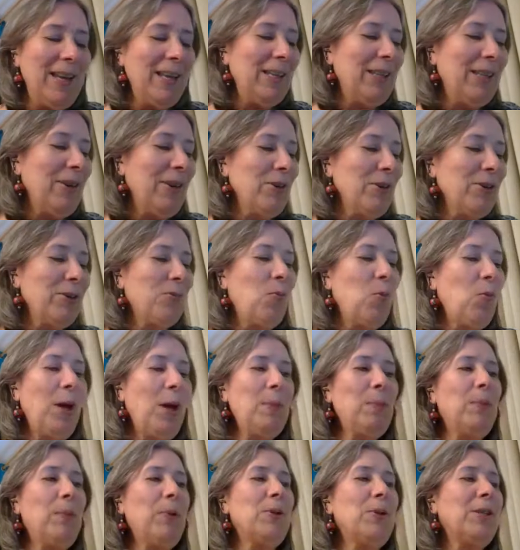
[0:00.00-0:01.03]
there is
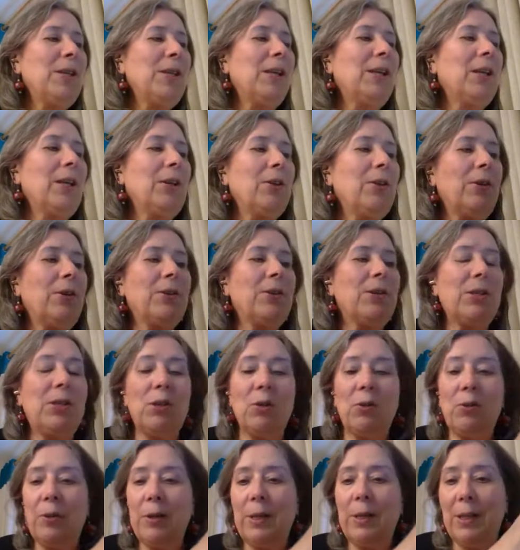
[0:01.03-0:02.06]
one particular
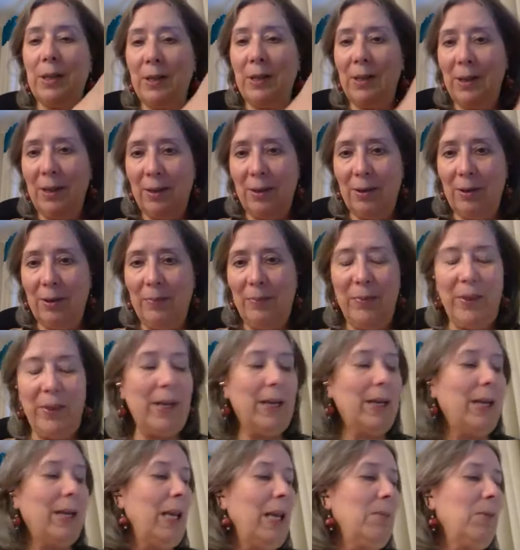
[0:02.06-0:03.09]
story in here
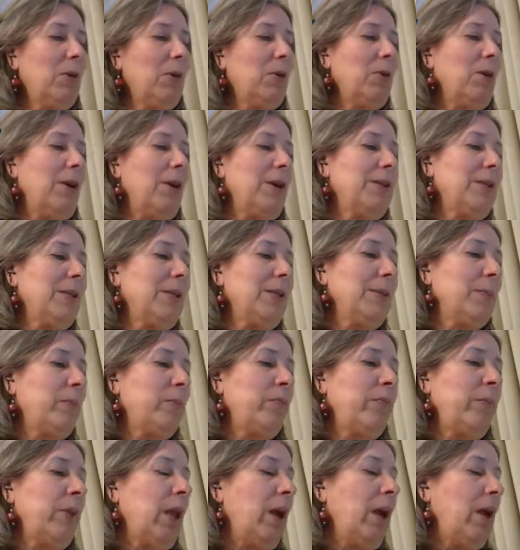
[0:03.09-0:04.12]
that I came across,
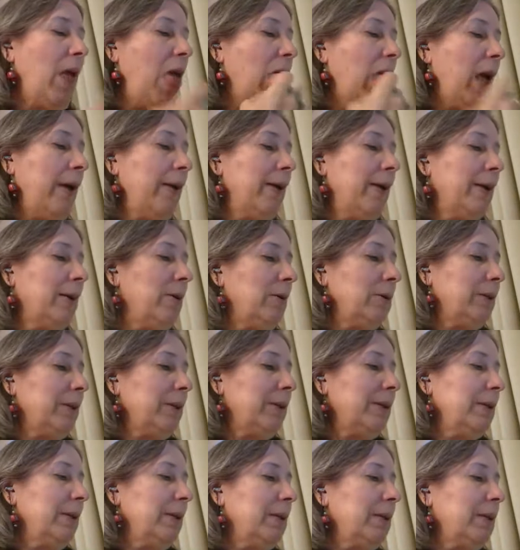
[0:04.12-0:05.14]
and hold
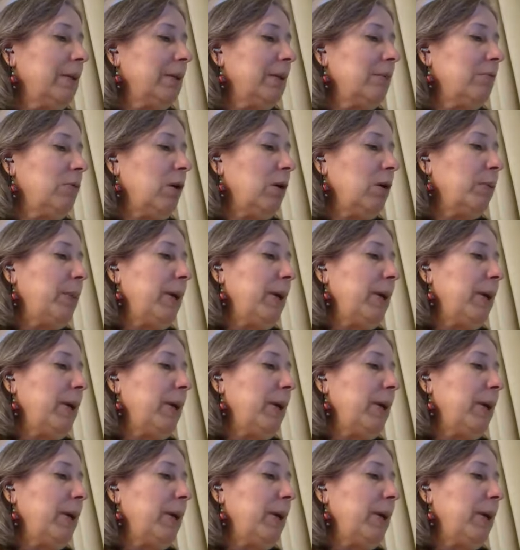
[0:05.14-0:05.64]
on